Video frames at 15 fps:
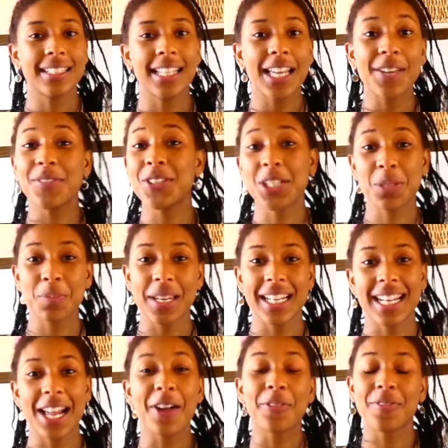If you're just
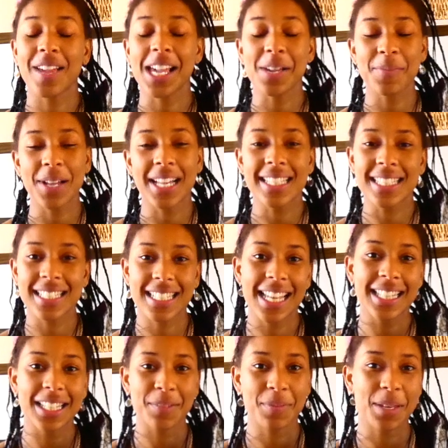being a fake person
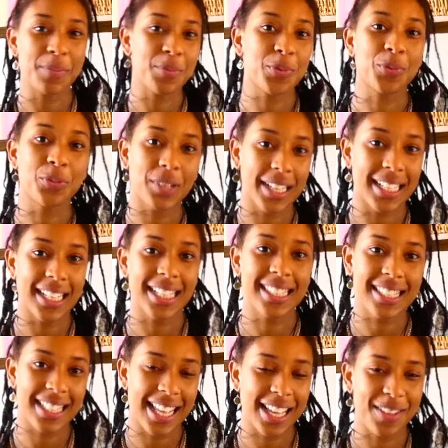and then people
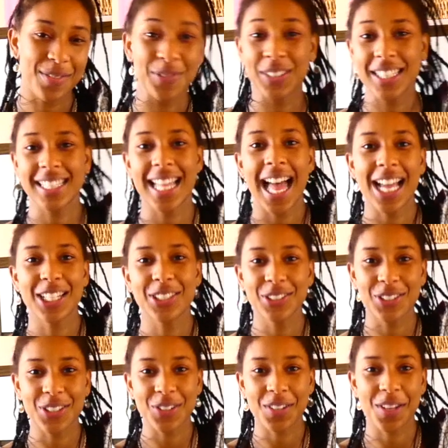realise like once actual
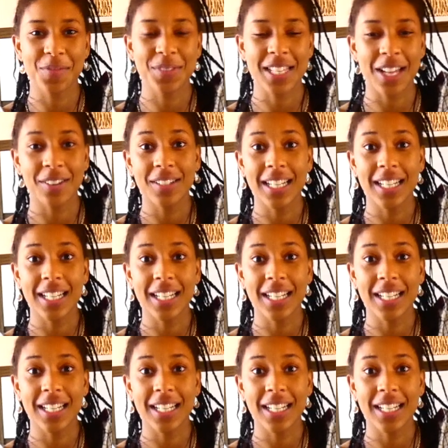you comes out,